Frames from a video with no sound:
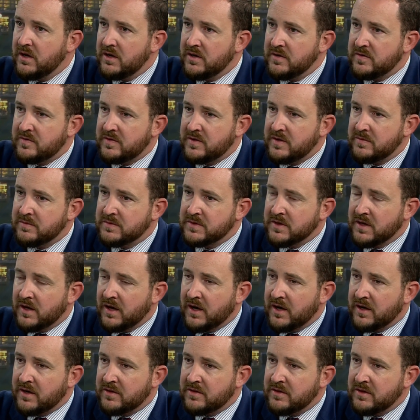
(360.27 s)
it seems
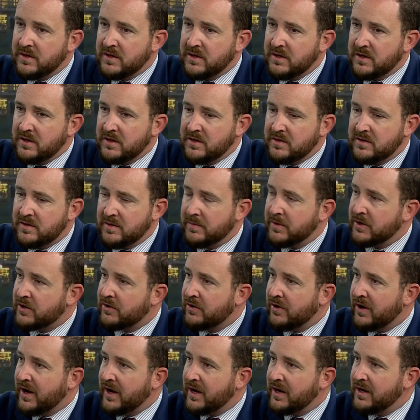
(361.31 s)
like the
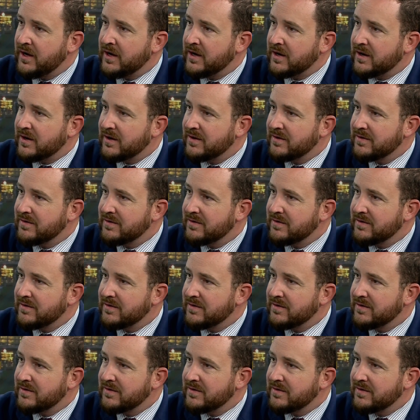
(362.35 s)
democratic